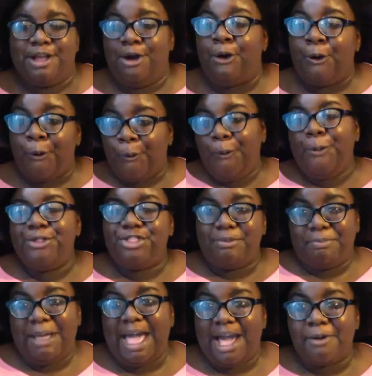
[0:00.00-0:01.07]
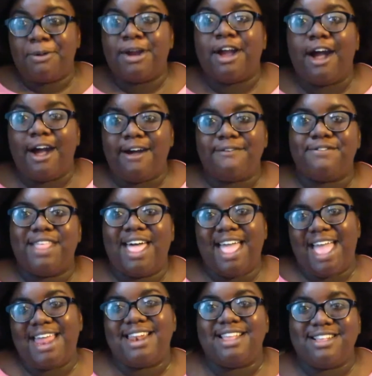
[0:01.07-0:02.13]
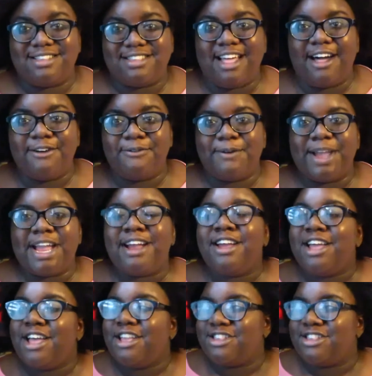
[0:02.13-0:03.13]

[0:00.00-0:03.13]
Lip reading: hold the power of that editing software